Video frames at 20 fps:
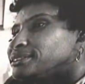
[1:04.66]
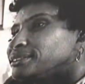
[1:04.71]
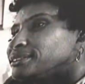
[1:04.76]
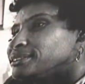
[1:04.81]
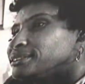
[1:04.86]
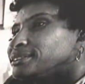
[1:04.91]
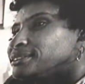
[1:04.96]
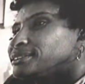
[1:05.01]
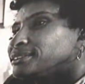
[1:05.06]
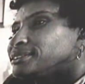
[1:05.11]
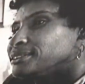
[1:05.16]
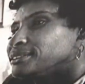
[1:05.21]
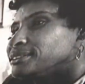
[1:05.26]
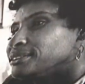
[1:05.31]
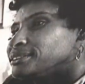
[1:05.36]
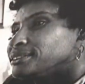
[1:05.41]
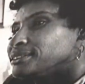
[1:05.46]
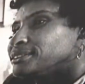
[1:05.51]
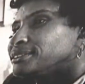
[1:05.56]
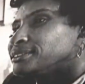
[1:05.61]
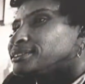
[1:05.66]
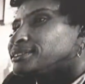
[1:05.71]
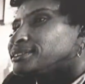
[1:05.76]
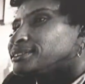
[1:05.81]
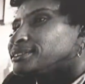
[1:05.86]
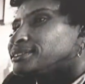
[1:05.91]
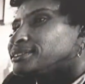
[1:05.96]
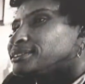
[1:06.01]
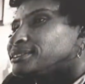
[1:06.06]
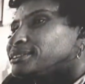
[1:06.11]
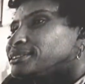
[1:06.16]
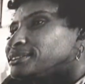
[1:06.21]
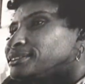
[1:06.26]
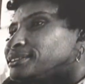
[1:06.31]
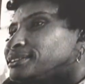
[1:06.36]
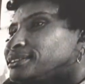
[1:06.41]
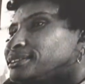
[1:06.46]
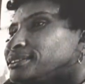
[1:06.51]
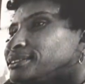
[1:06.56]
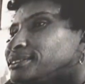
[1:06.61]
I used the training I had,
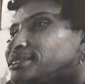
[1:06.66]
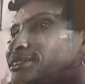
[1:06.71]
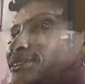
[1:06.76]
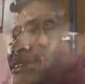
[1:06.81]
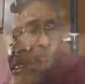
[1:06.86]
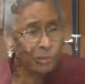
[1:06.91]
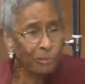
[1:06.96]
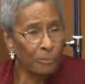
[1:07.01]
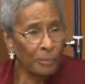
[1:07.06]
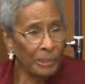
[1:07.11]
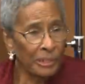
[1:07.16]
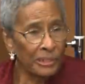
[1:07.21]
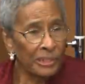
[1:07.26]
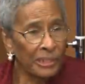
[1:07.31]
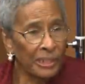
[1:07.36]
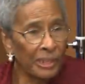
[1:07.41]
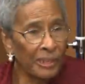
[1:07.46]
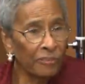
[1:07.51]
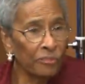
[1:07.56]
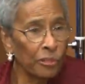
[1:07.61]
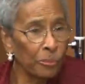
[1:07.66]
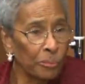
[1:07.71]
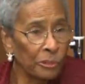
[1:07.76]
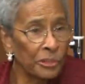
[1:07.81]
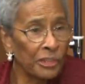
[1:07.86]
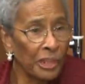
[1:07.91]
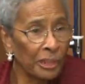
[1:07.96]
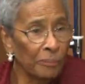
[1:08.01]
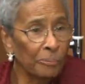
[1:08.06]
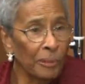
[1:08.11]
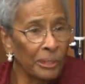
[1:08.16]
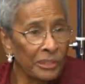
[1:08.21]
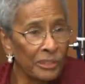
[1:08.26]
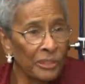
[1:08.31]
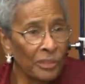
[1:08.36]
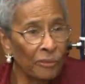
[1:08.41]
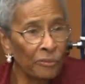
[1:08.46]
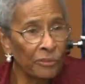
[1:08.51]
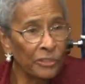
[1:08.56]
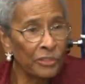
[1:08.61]
which I did with my staff, to protect
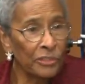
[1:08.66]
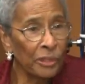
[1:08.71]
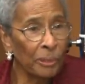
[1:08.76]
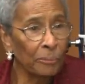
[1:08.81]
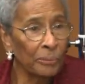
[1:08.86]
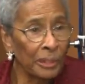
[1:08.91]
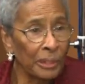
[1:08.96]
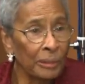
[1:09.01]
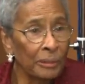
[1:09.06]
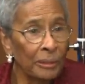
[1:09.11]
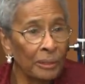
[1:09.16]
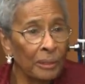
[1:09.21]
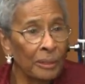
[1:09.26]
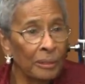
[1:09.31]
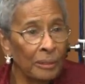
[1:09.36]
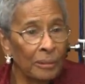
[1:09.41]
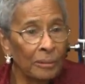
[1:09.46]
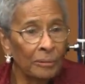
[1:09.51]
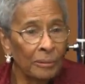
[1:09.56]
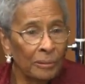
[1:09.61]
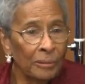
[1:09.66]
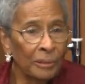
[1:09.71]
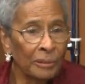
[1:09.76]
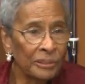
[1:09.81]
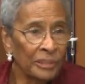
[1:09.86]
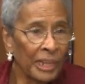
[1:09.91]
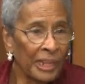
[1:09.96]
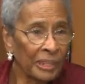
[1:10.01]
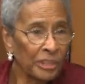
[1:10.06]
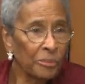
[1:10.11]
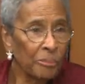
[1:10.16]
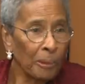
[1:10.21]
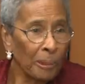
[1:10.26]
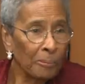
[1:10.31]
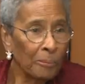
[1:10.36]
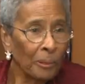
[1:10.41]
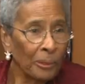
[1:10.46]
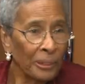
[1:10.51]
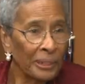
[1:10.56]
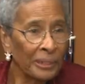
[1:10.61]
myself if somebody attacks my
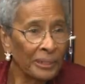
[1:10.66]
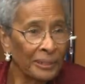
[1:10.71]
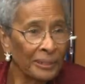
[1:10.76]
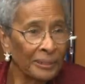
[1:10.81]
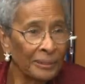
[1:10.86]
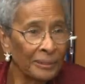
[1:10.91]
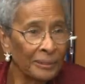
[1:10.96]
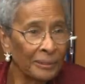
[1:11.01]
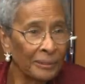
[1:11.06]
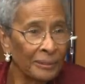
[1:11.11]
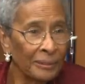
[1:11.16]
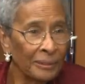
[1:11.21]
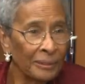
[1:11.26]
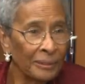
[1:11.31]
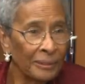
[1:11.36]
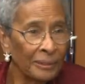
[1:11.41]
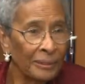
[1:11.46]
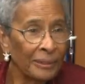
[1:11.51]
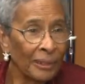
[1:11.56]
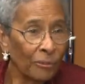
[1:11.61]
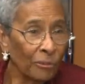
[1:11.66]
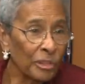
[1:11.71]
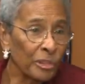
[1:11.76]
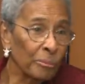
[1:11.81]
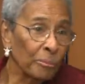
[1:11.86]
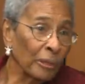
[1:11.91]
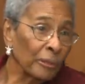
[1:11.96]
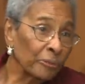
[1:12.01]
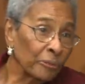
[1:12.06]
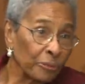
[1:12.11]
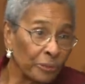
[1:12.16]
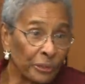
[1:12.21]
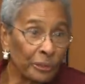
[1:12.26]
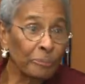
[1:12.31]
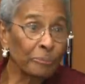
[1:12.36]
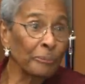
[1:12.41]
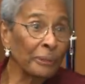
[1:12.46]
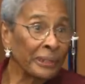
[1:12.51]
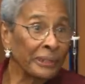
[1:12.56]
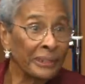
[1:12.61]
body. That was my foot,
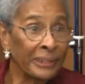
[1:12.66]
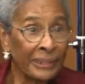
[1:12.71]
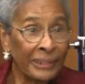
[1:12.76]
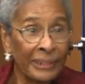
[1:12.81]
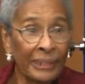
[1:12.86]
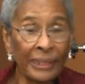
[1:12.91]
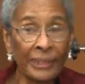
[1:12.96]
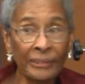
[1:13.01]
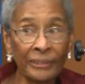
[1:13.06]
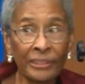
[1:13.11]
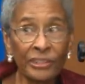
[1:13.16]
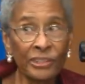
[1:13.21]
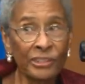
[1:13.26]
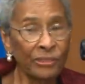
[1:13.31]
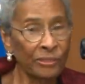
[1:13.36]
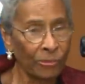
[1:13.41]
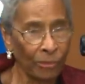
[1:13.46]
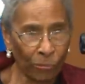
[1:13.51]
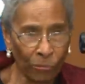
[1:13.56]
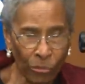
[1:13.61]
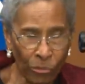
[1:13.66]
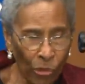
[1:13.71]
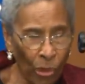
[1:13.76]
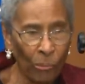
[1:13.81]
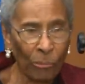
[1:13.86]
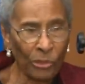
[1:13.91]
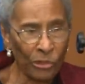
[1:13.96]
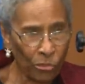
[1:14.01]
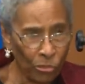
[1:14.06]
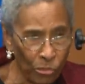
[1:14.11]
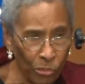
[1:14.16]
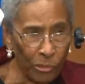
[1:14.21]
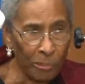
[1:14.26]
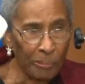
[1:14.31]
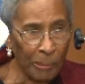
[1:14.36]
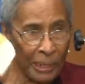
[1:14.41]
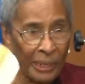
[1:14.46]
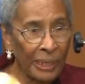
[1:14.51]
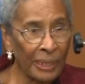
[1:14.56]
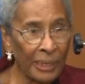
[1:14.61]
my knee, and this almost ruined my